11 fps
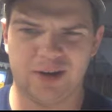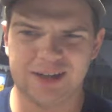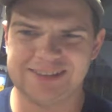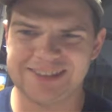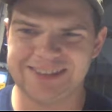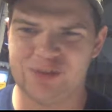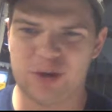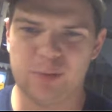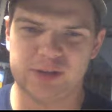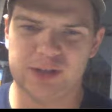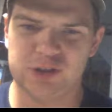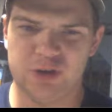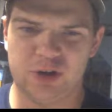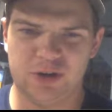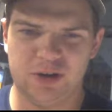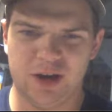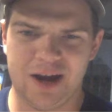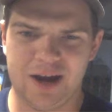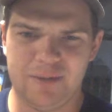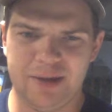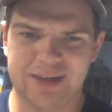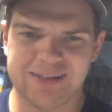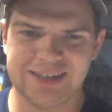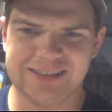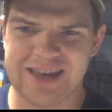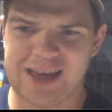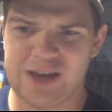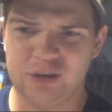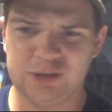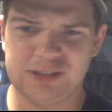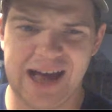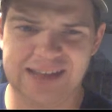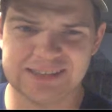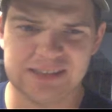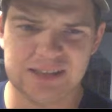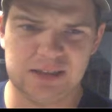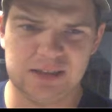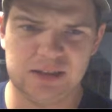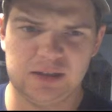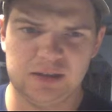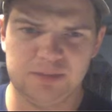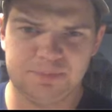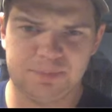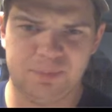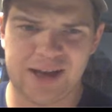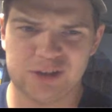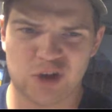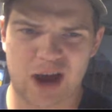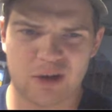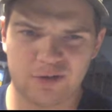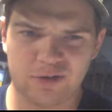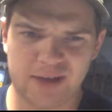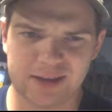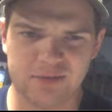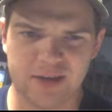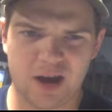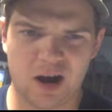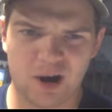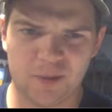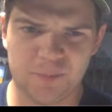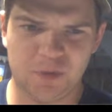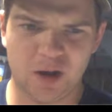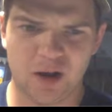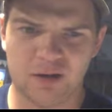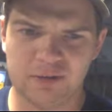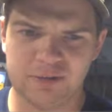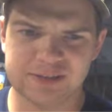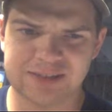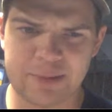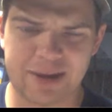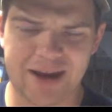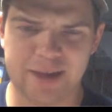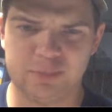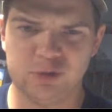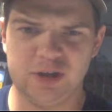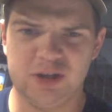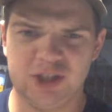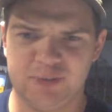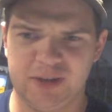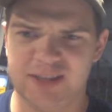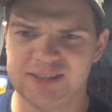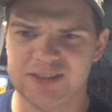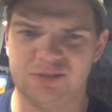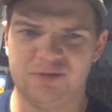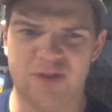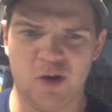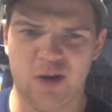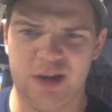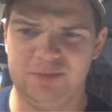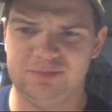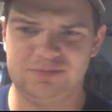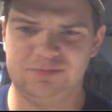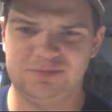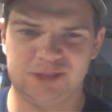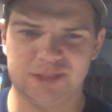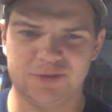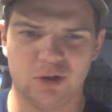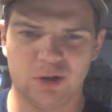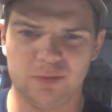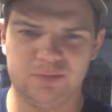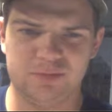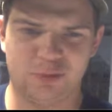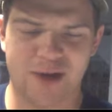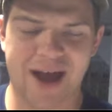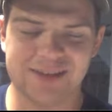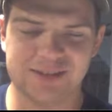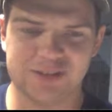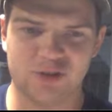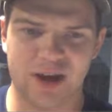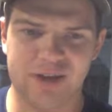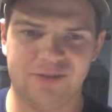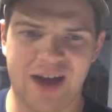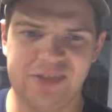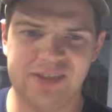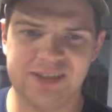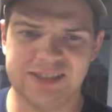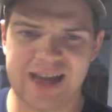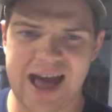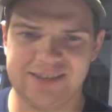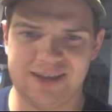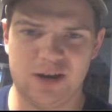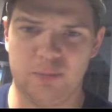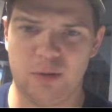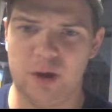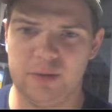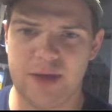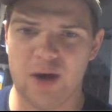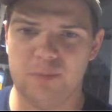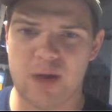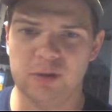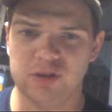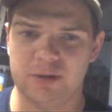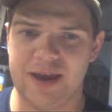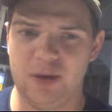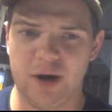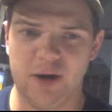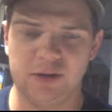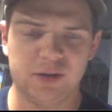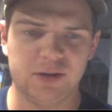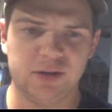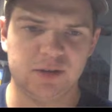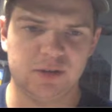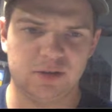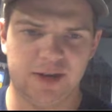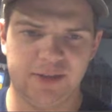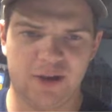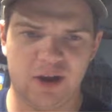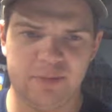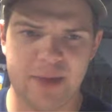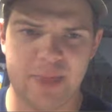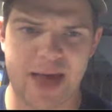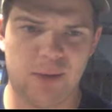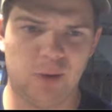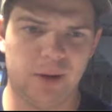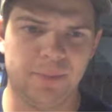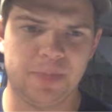a 63% shooter based on his AAU stats. I'm not sure how reflective they are of his time at IMG, just because it's a very difficult process to try and find these stats. They don't publish them anywhere. Right there, he made that one.